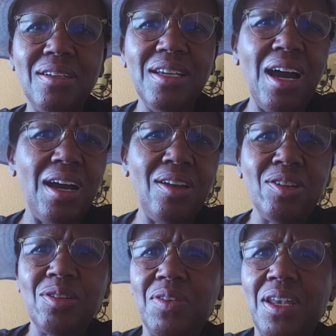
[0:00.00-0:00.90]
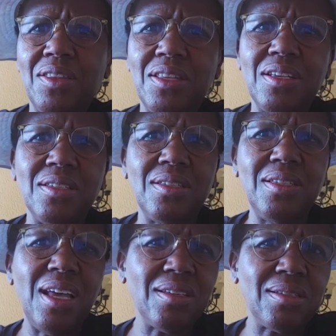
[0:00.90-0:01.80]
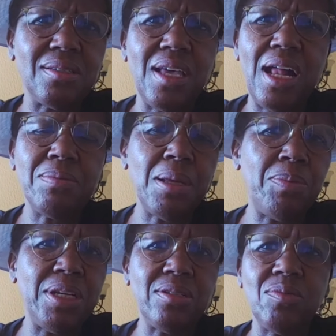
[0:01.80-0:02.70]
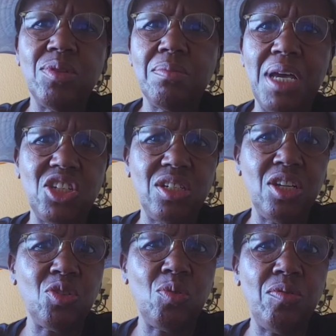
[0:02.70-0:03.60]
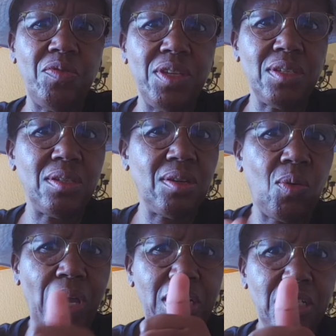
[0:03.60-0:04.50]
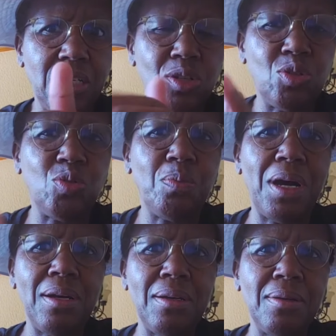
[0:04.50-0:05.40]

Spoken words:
Yeah, a lot of other things. Yes, helped a bit with my children's school fees. Great, super.